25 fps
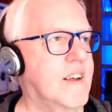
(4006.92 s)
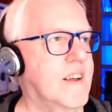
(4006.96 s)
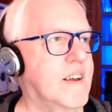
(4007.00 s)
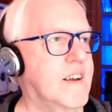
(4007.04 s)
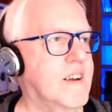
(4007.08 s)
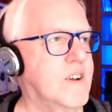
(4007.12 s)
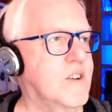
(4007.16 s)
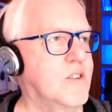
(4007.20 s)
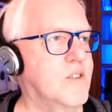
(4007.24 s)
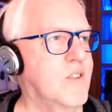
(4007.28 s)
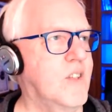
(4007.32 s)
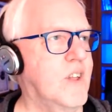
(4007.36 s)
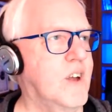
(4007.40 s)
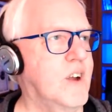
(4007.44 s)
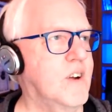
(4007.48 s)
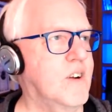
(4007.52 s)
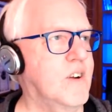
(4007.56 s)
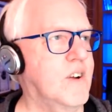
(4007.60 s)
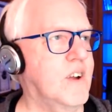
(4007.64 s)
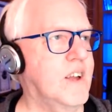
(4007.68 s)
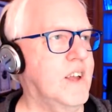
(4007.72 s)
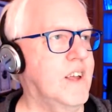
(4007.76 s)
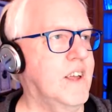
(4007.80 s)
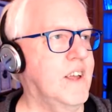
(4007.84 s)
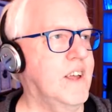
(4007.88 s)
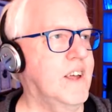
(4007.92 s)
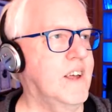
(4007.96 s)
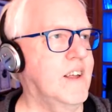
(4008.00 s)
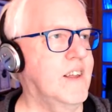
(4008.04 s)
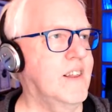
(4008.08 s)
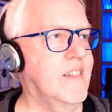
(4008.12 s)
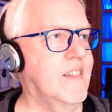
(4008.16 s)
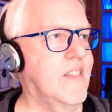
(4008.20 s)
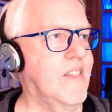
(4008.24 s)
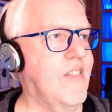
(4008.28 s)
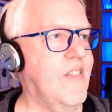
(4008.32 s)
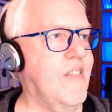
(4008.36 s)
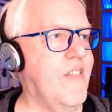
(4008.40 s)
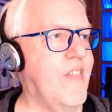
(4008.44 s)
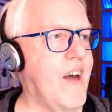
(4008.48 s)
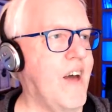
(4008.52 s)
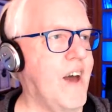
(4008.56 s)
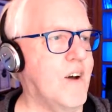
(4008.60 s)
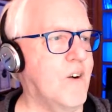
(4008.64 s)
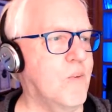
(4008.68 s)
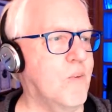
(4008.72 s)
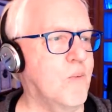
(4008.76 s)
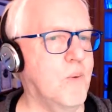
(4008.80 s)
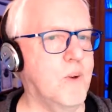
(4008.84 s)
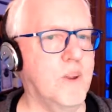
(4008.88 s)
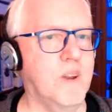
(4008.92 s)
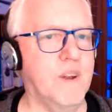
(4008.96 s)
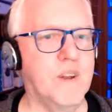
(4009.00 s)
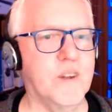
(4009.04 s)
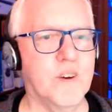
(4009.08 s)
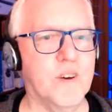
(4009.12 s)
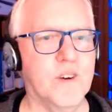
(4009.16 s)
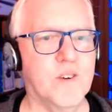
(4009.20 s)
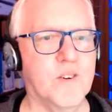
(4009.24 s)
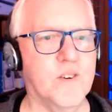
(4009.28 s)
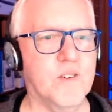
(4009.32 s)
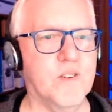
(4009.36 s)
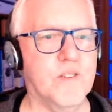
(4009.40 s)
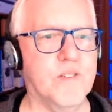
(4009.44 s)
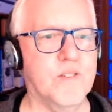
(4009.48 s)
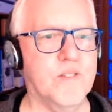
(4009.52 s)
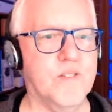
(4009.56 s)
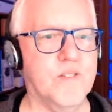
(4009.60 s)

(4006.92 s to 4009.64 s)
Because they're in that window.